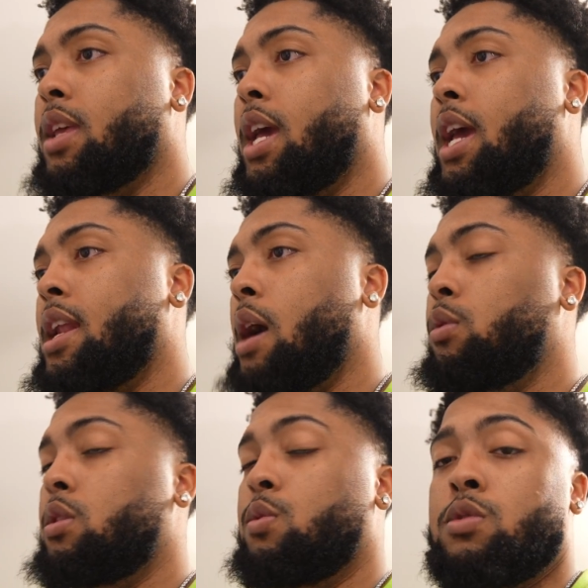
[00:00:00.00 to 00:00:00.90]
and I
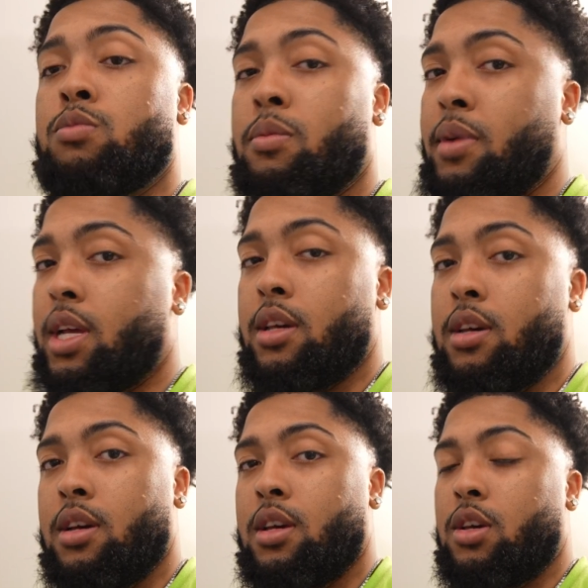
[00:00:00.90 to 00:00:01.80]
would lose more money.
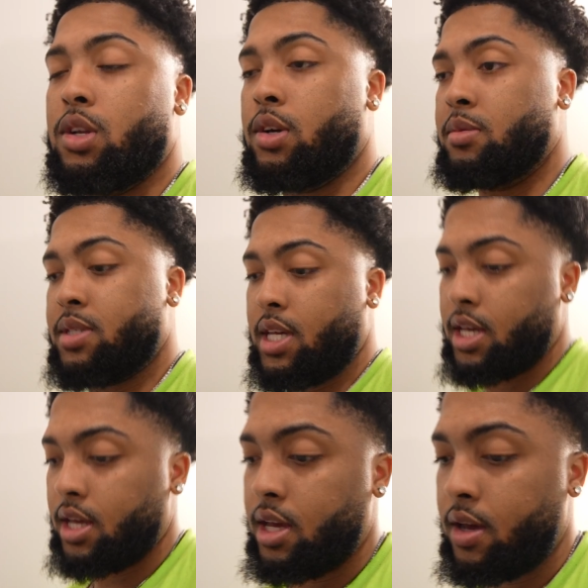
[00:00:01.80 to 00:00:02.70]
You know what I'm
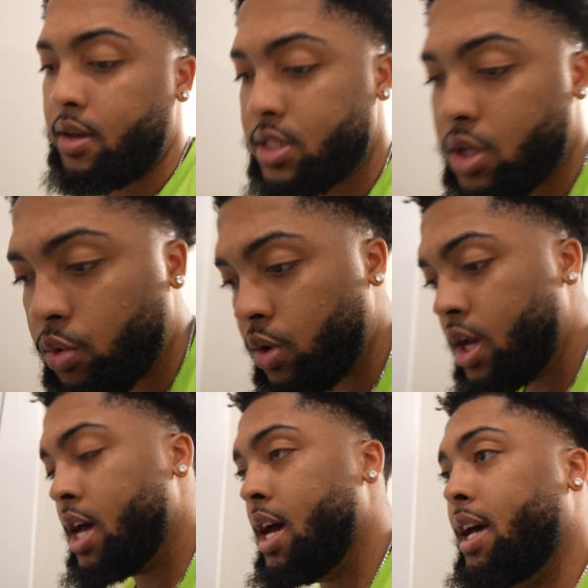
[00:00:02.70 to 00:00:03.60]
saying? So
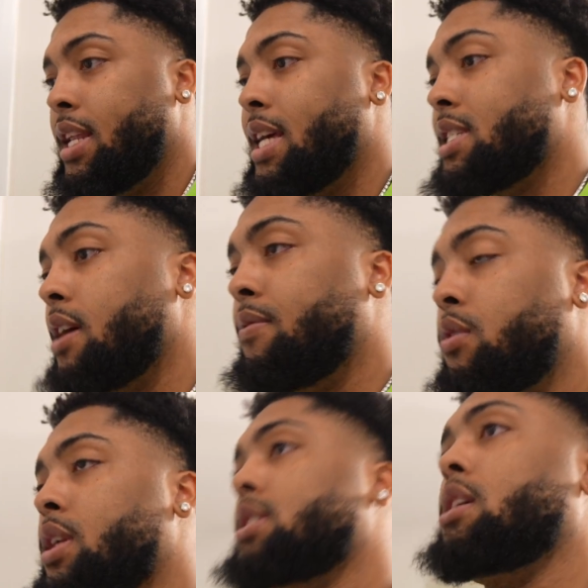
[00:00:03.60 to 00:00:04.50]
let's say for
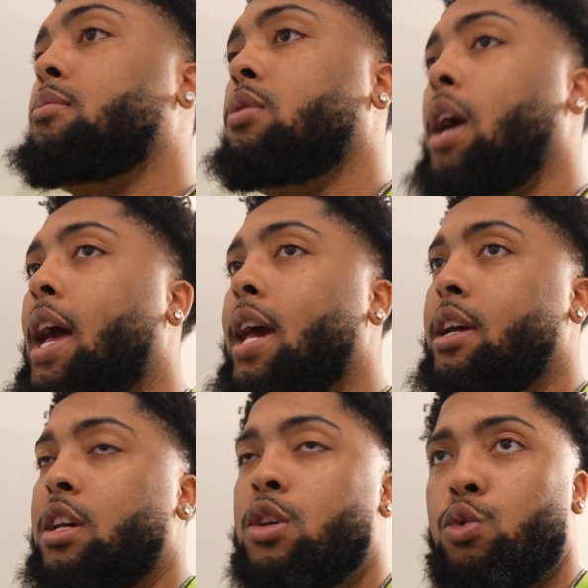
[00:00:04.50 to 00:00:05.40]
an example, I had a
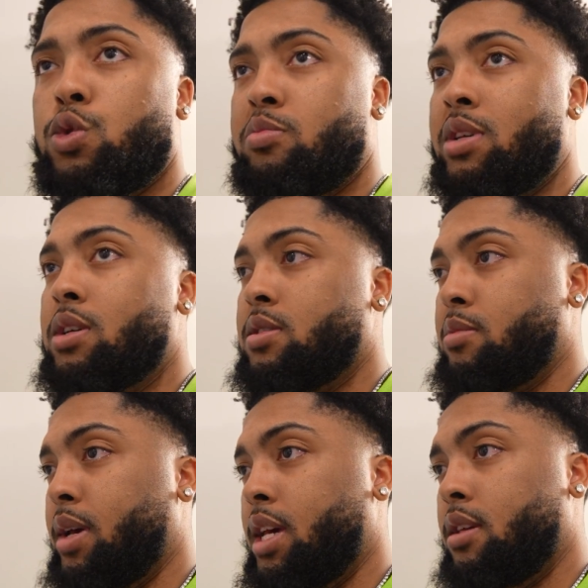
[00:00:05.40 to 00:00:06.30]
huge bill to
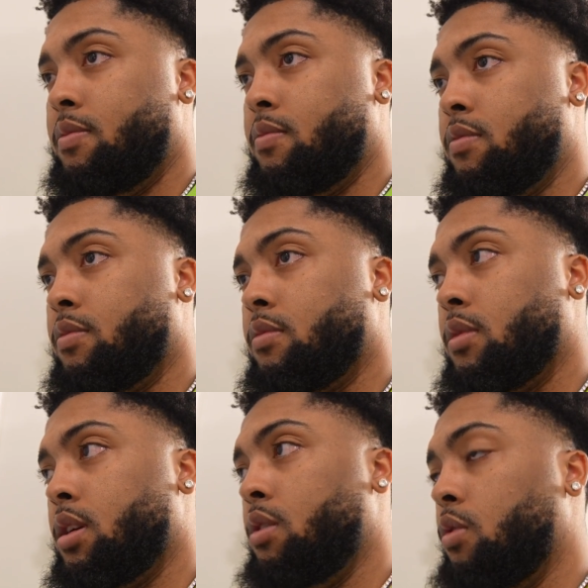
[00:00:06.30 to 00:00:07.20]
pay,
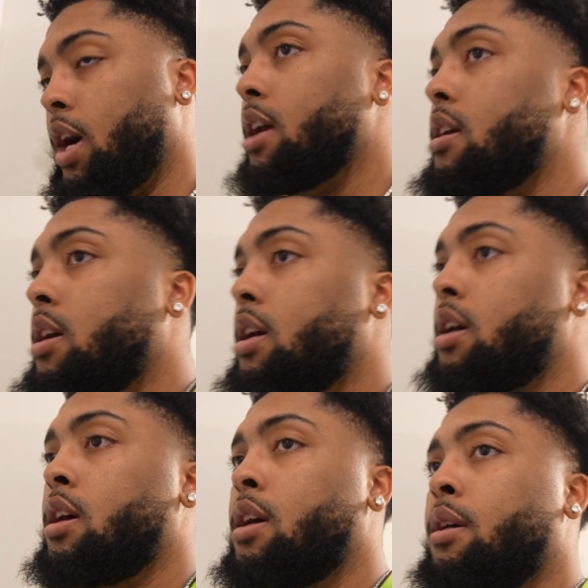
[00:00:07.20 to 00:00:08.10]
right?
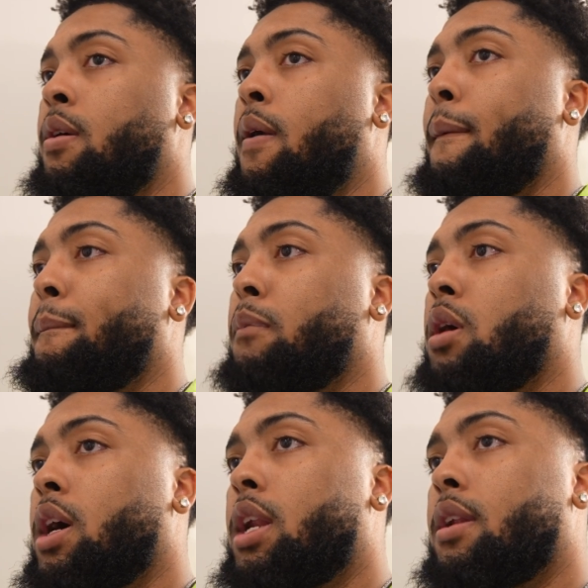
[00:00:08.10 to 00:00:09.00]

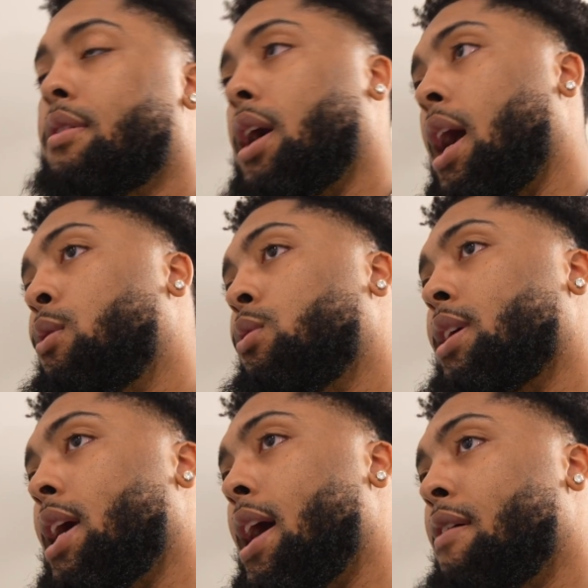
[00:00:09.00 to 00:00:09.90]
But I only
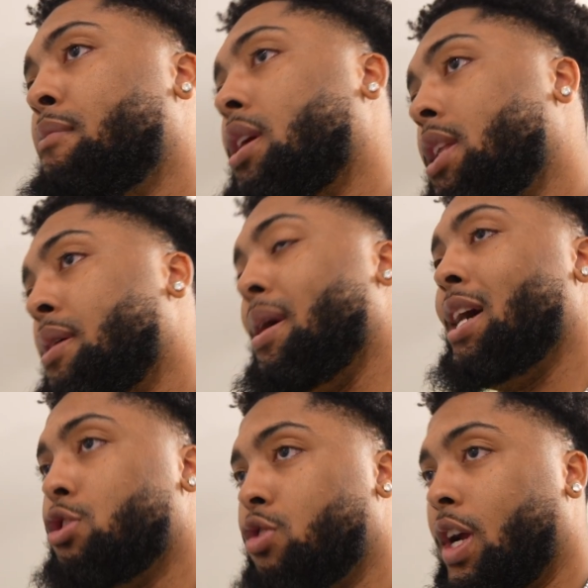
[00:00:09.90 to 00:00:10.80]
have money in my
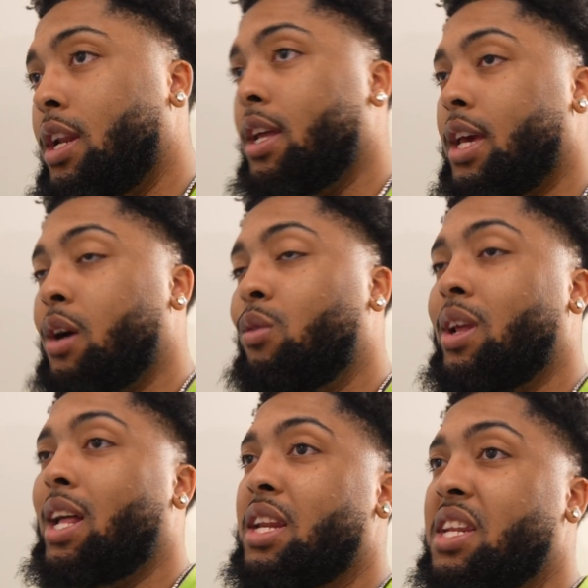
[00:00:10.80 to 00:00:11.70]
trading account
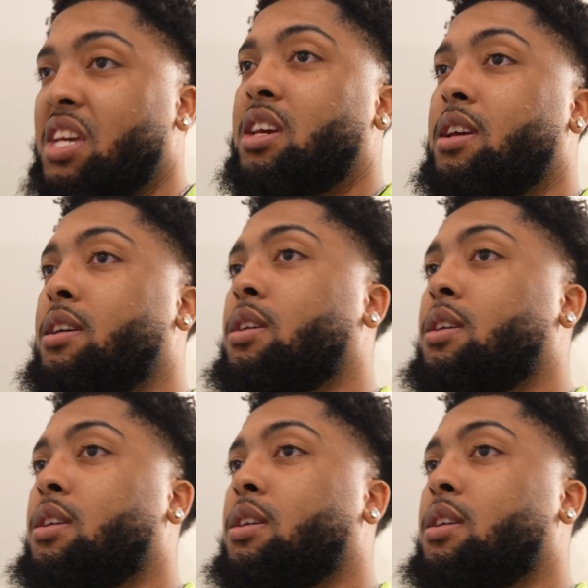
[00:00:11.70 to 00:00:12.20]
that I need,